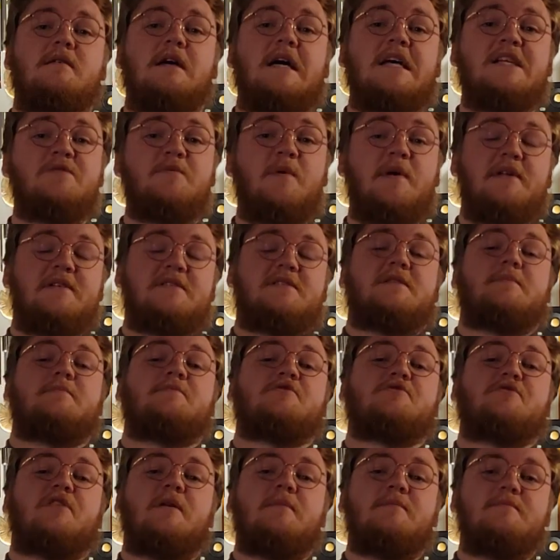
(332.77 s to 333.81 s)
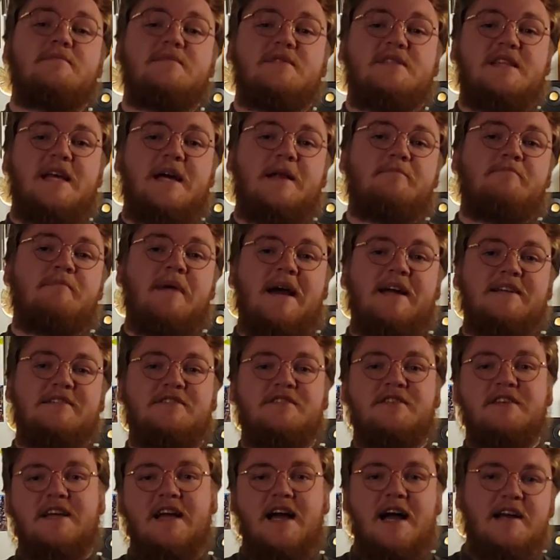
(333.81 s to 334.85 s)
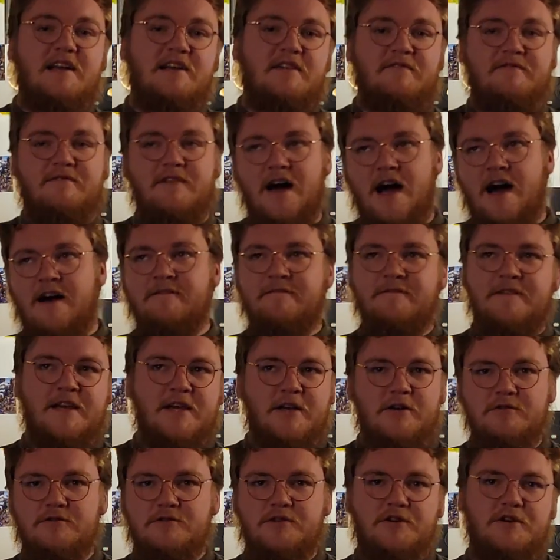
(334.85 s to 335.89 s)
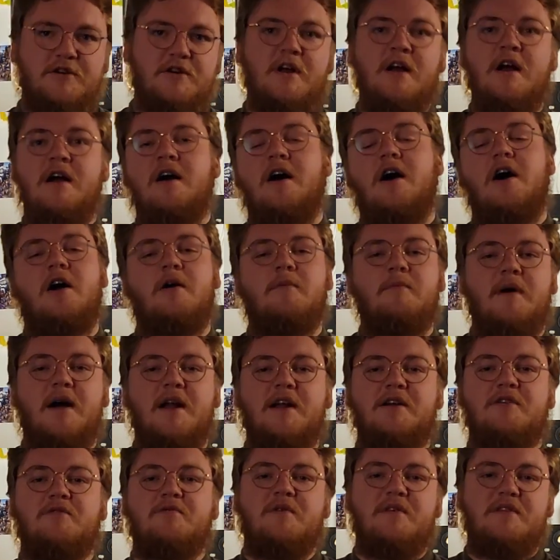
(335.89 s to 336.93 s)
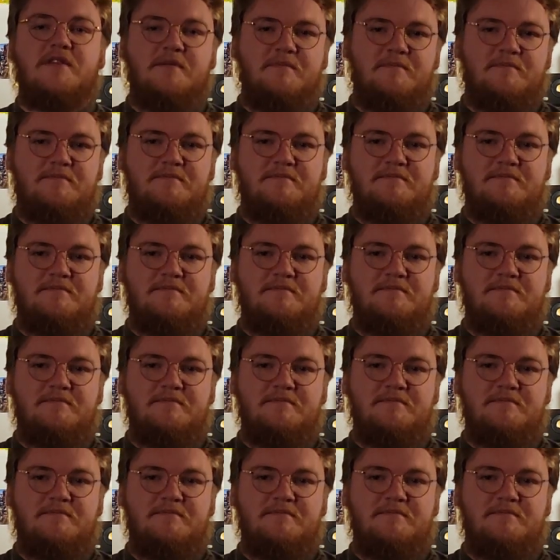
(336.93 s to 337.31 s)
As well as some drums that match the kind of off-kilter harmonic rhythm.